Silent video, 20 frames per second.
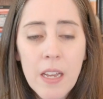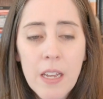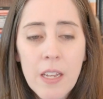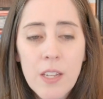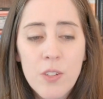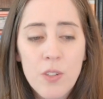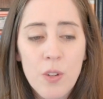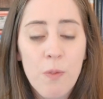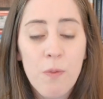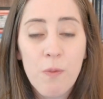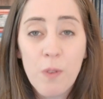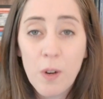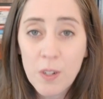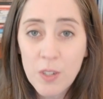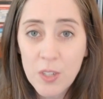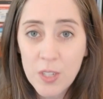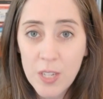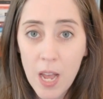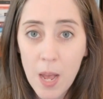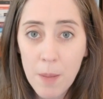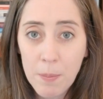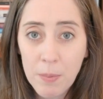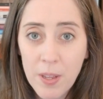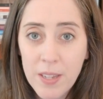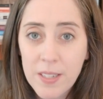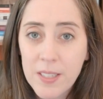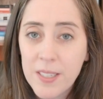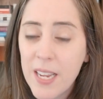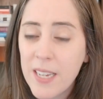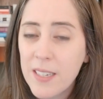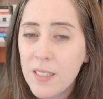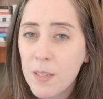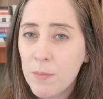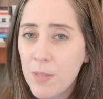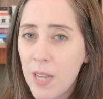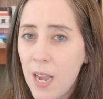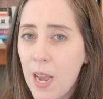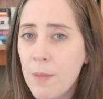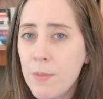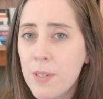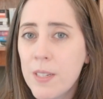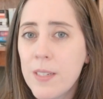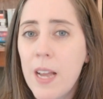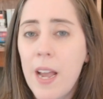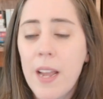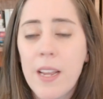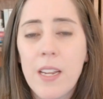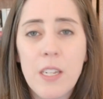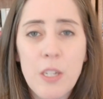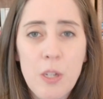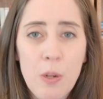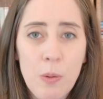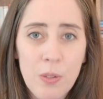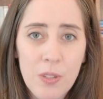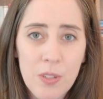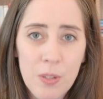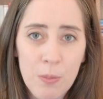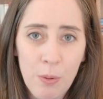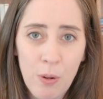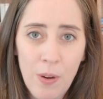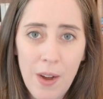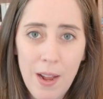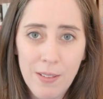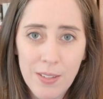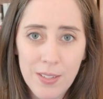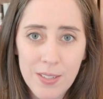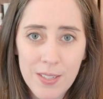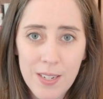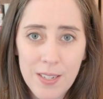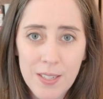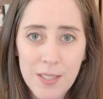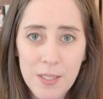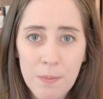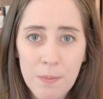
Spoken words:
So first up, let's take some time to diagnose the paralysis.